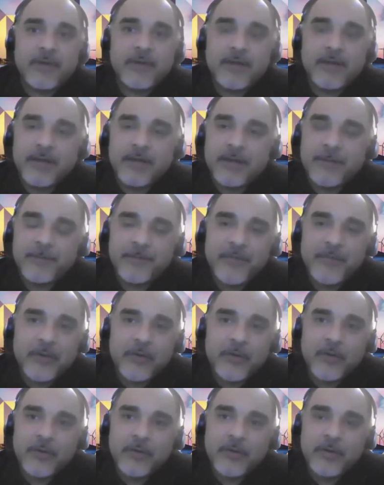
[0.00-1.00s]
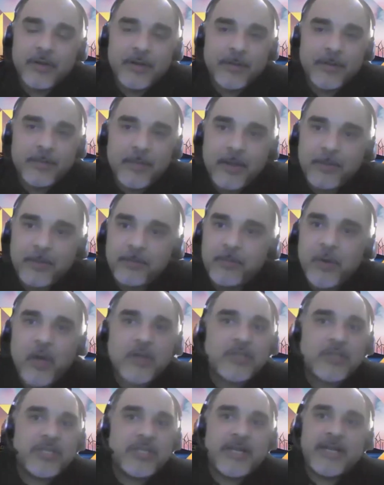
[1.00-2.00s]
a
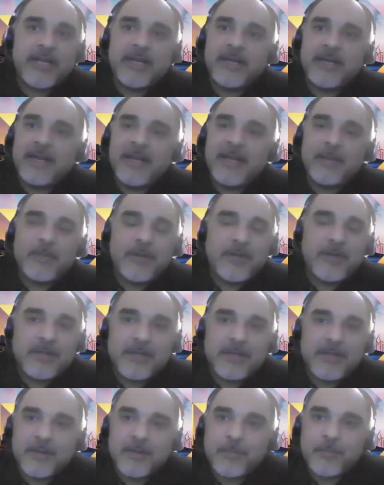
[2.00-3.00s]
blockchain-enabled